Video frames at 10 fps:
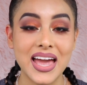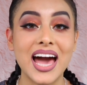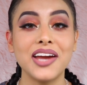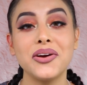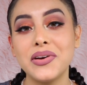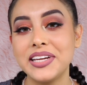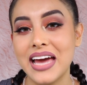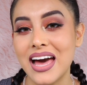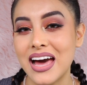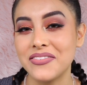I already
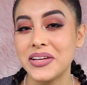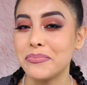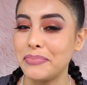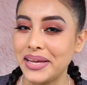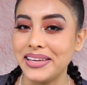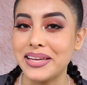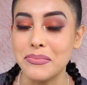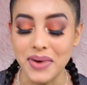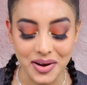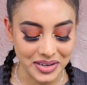have an opinion
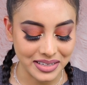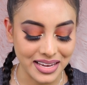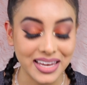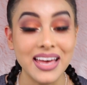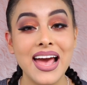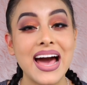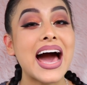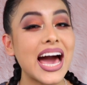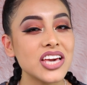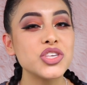about it. Like,
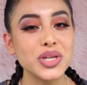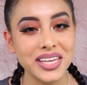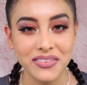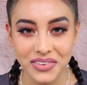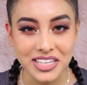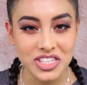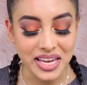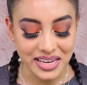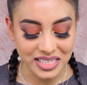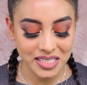I should give it a
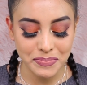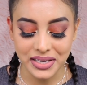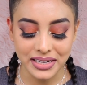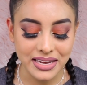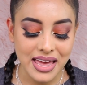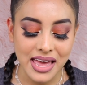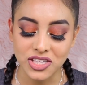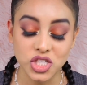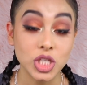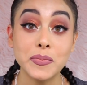chance, but
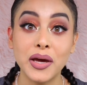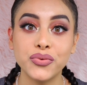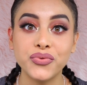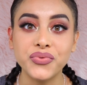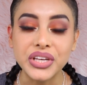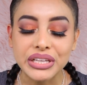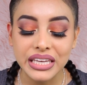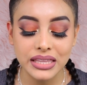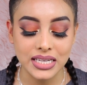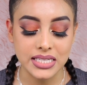just by
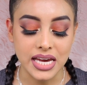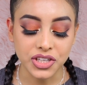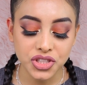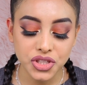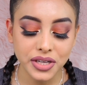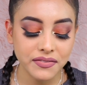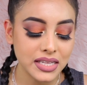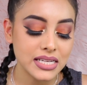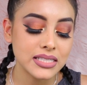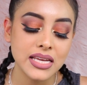feeling the texture of
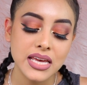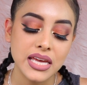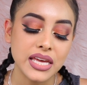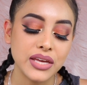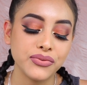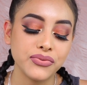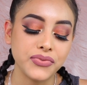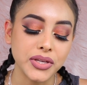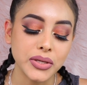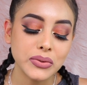this, it
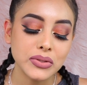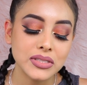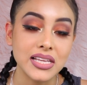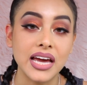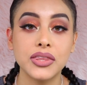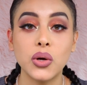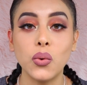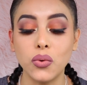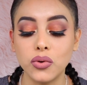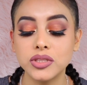feels like the
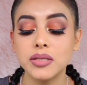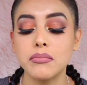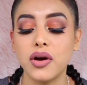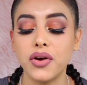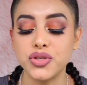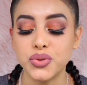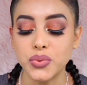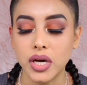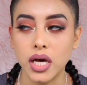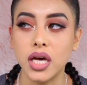old
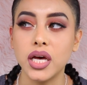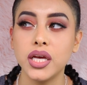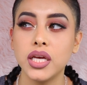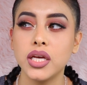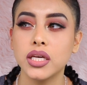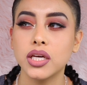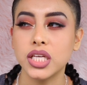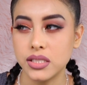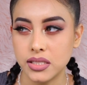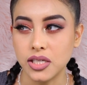Marajuka
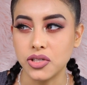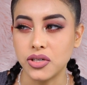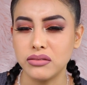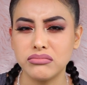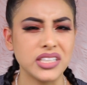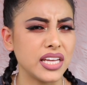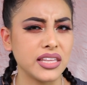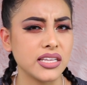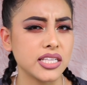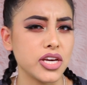concealer. I
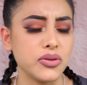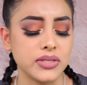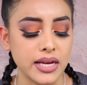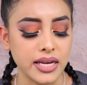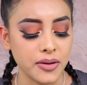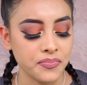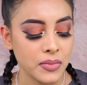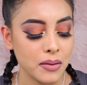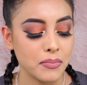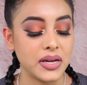think that's how you say it.
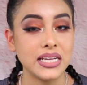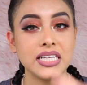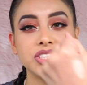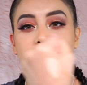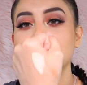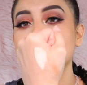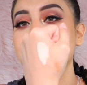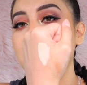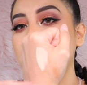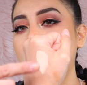But it's
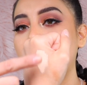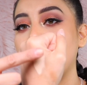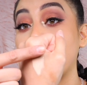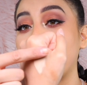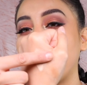just like a